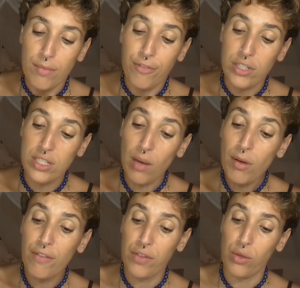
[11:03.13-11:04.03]
For some
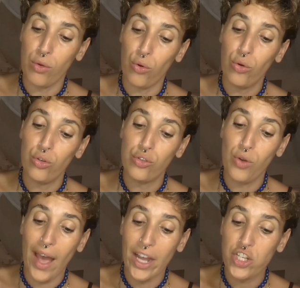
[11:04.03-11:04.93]
of you, you
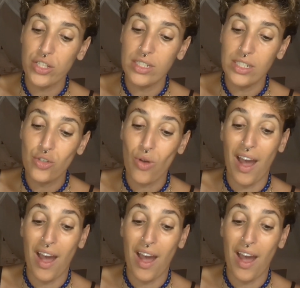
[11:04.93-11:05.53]
actually need to